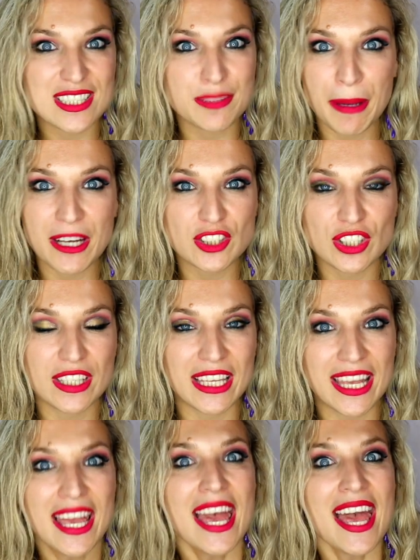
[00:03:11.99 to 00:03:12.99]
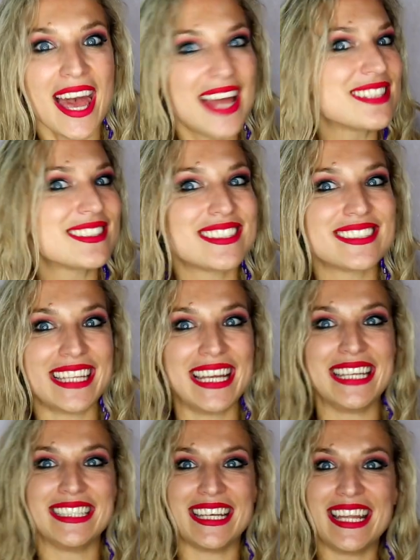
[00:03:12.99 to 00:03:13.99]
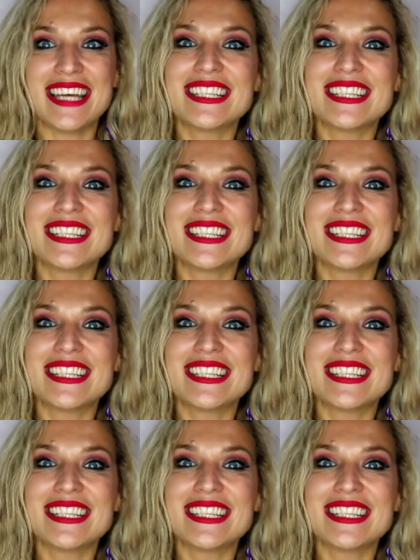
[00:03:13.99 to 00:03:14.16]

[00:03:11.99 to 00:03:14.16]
especially, and sustain it.